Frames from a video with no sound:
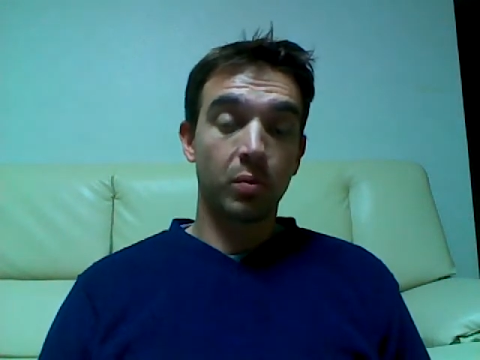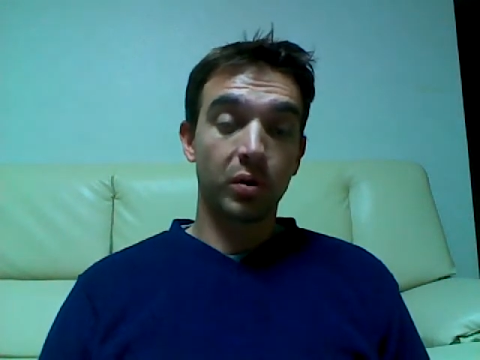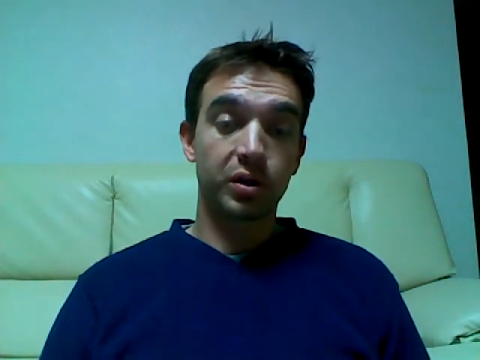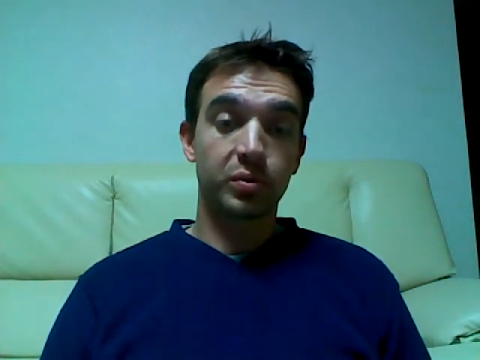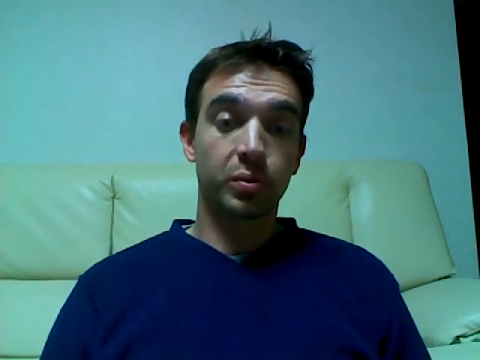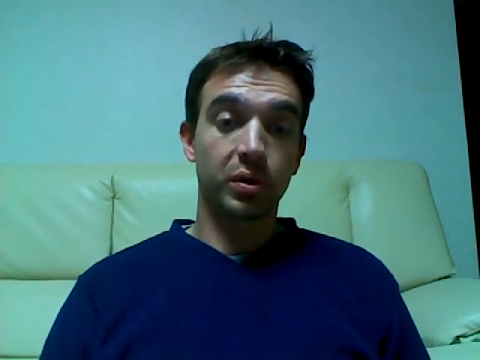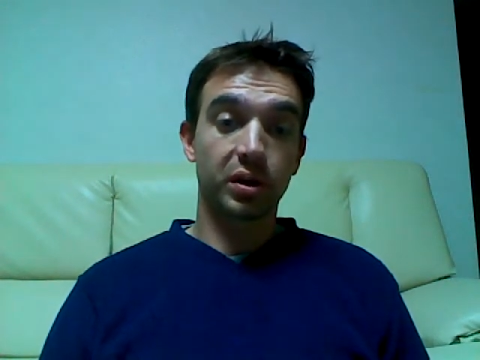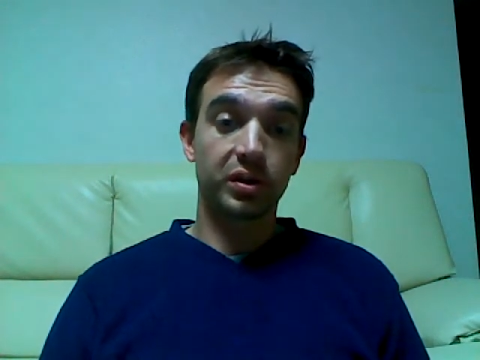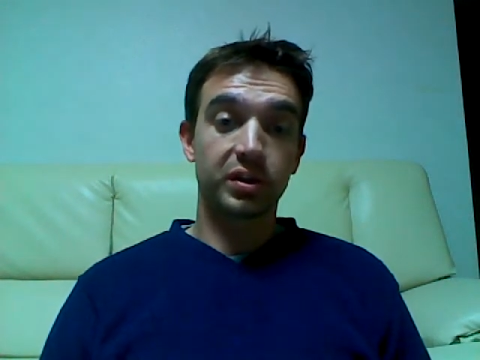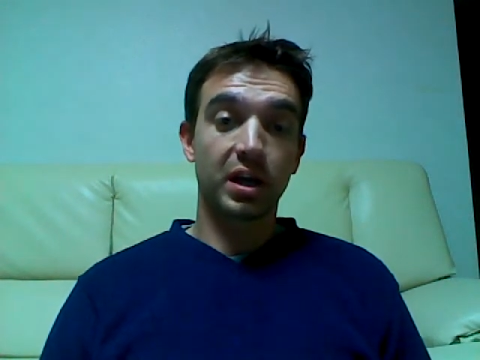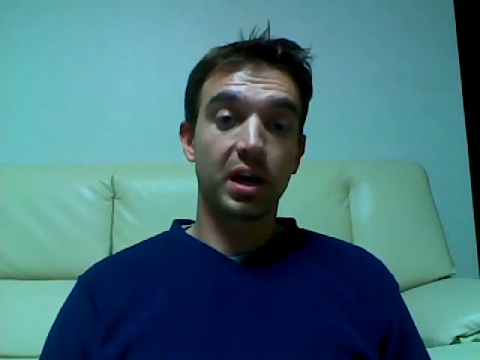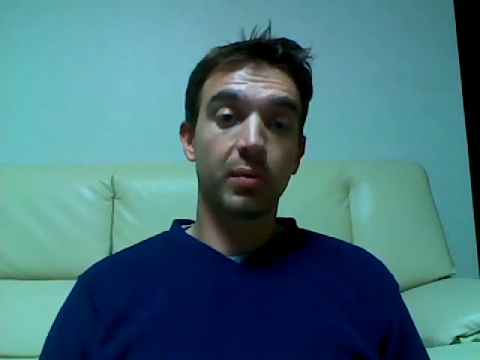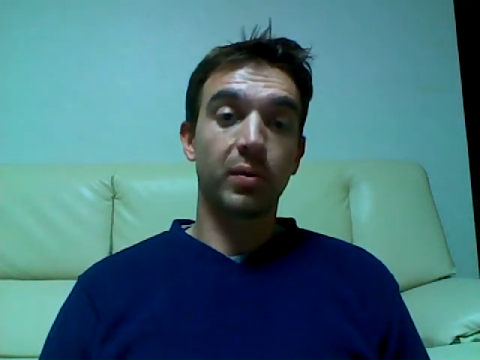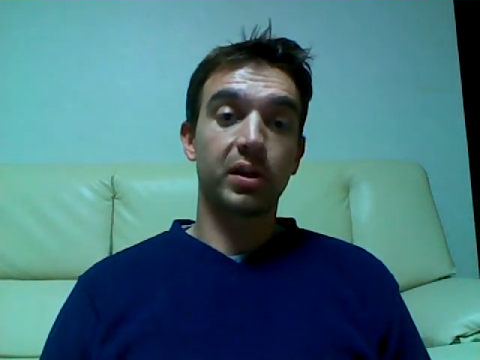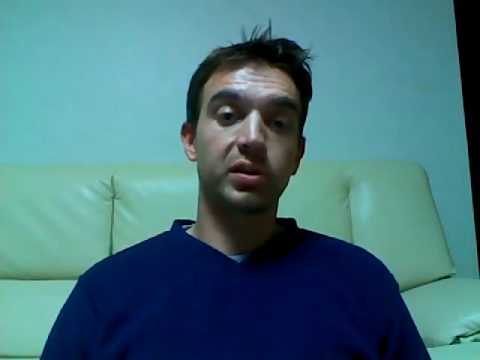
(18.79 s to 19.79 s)
which
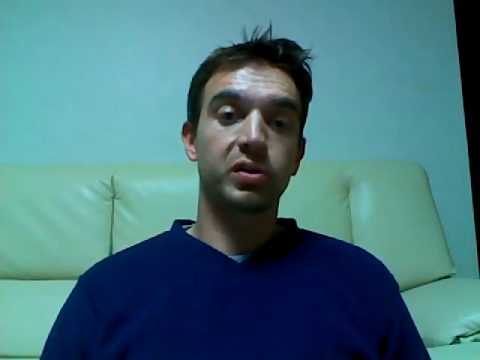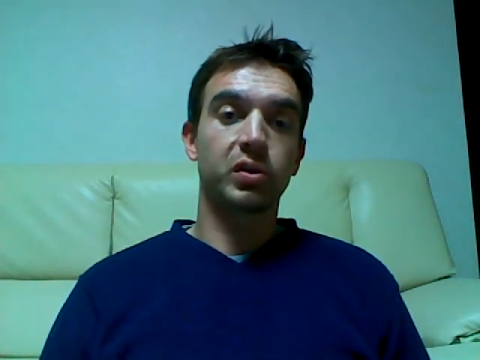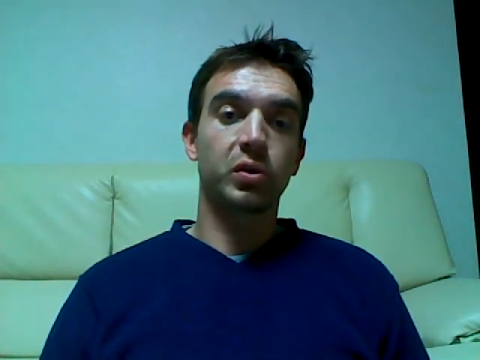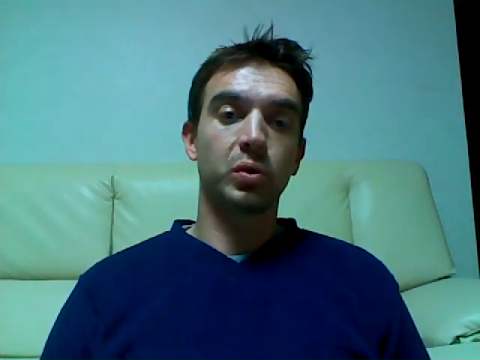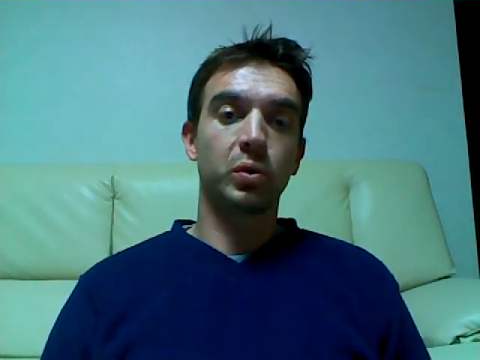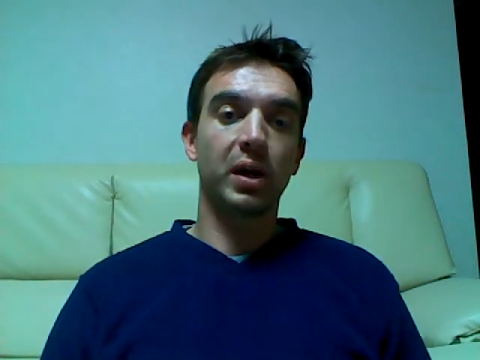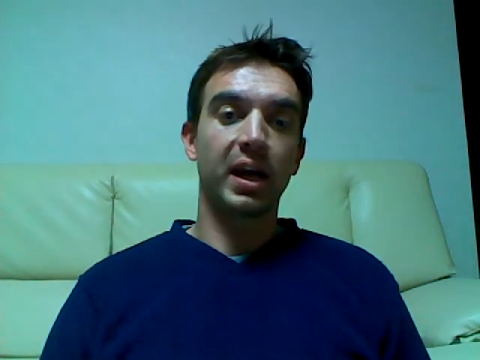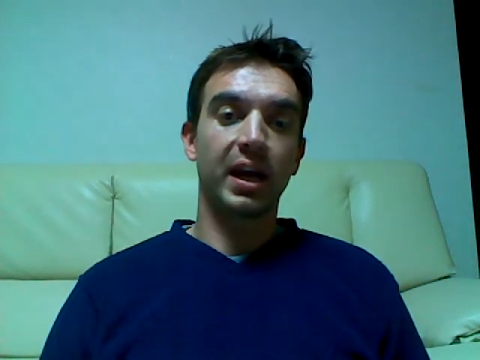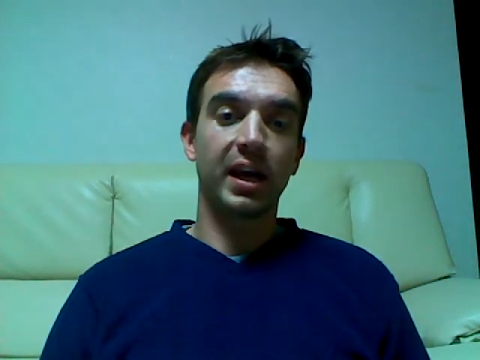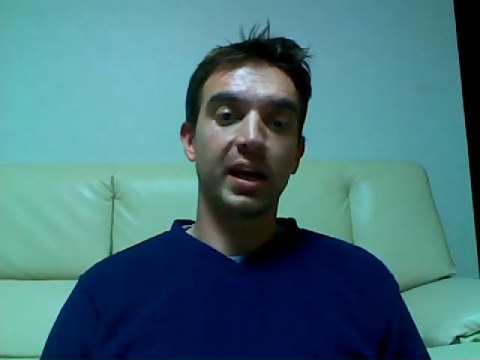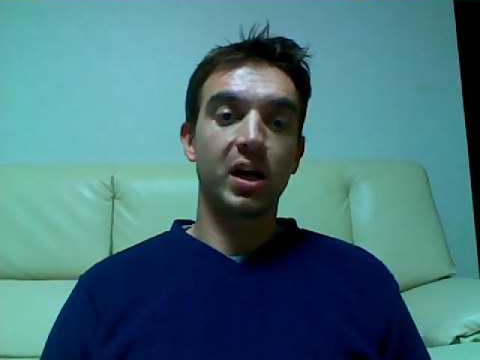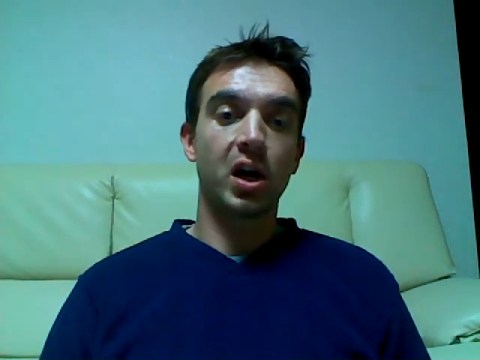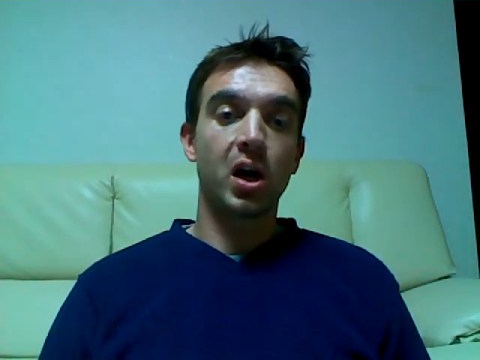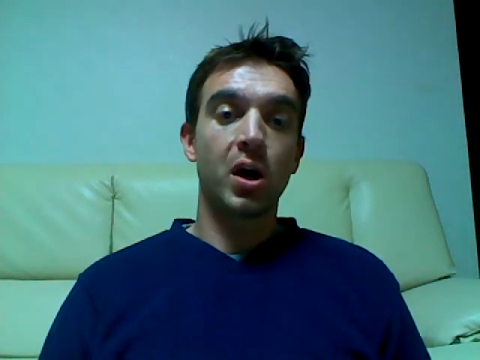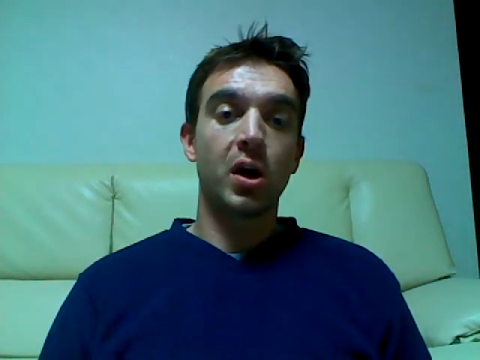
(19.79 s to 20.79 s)
was I went to
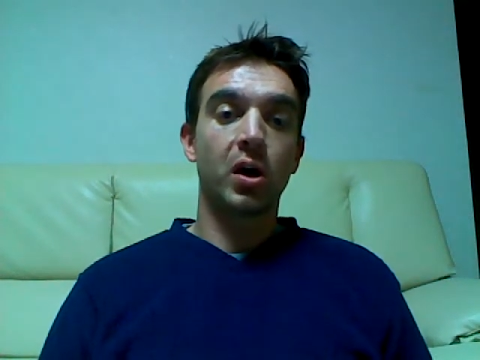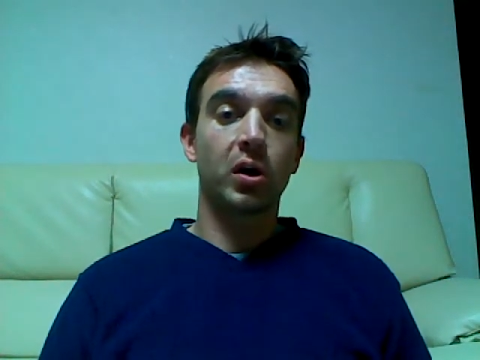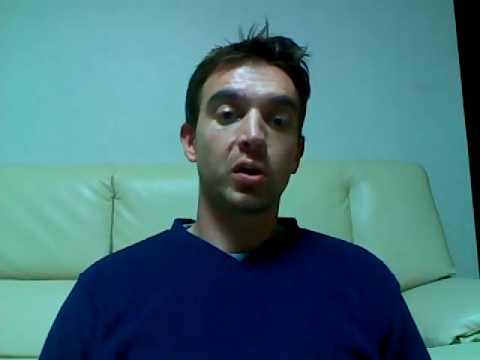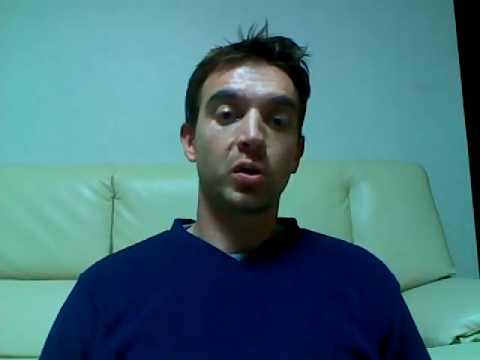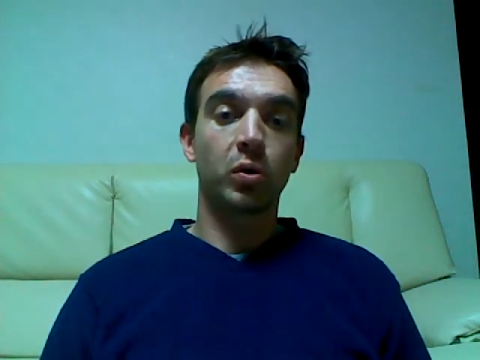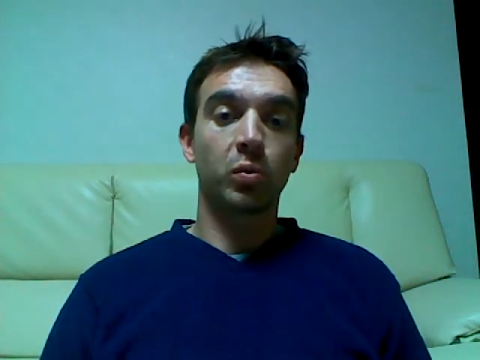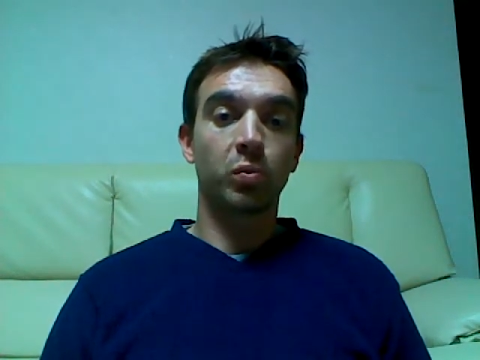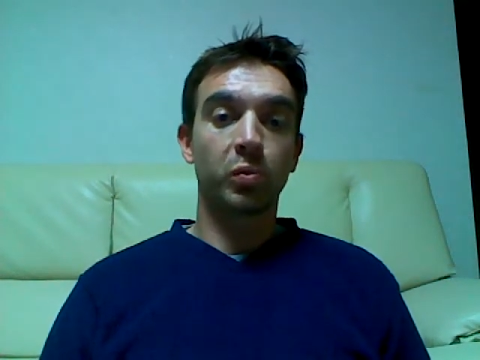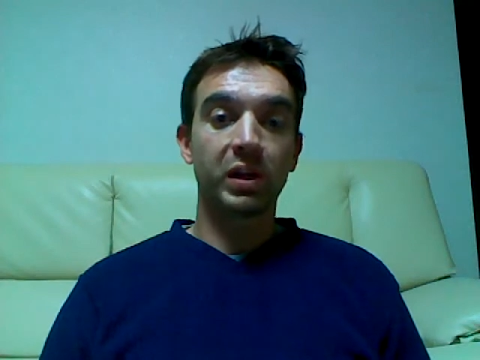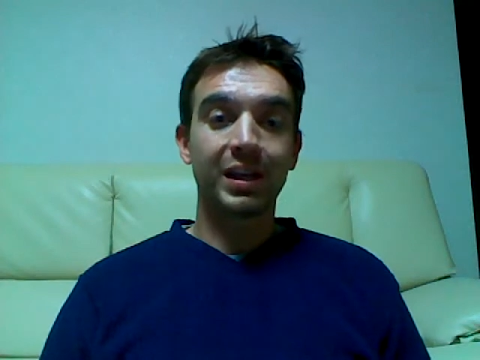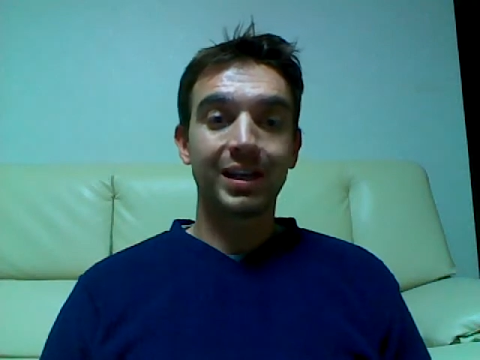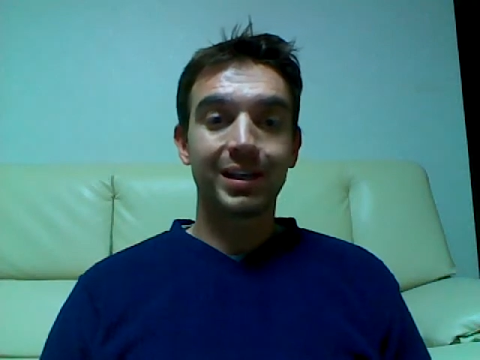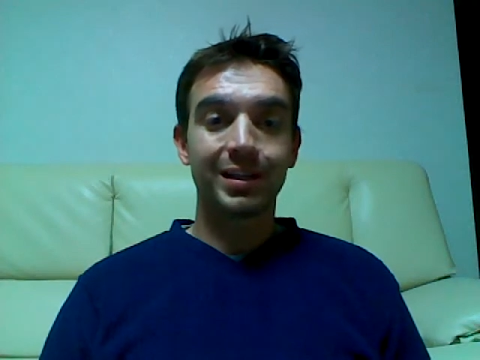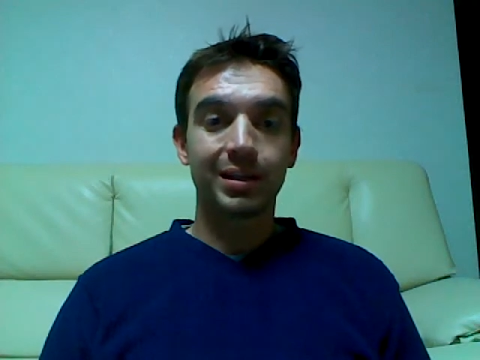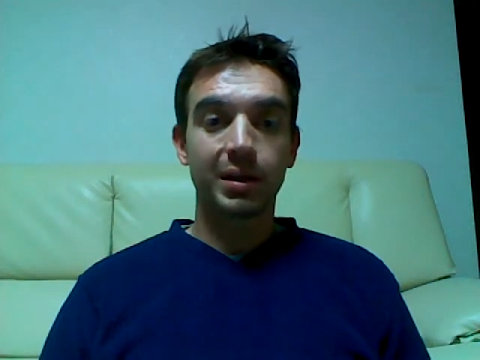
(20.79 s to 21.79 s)
a
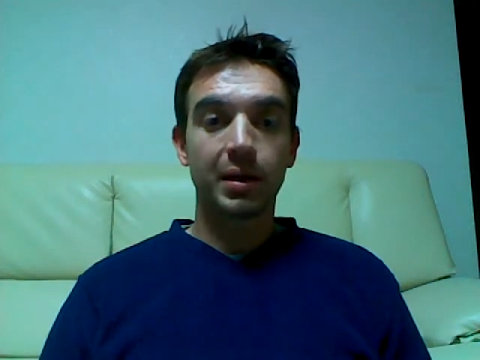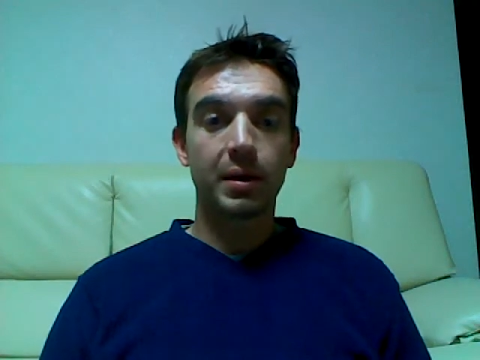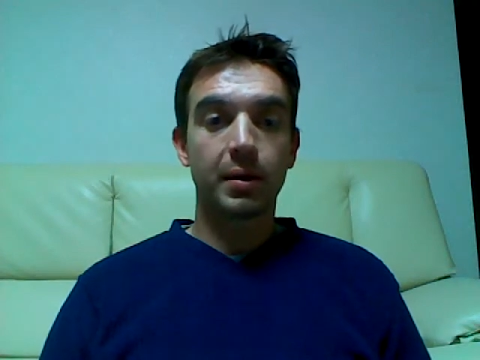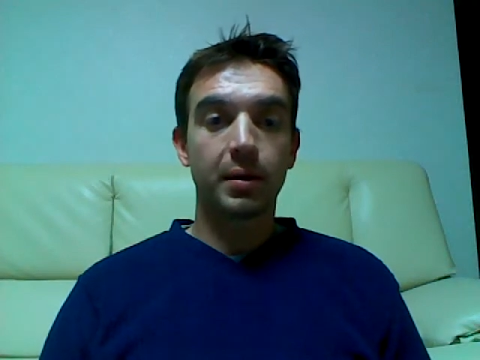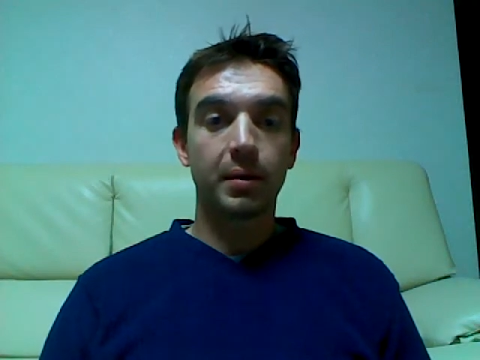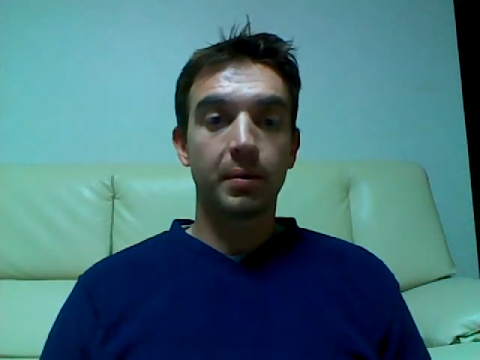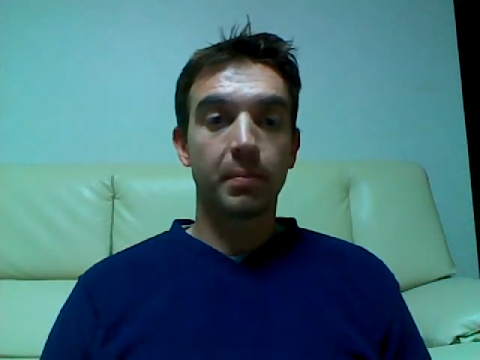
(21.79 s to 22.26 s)
Korean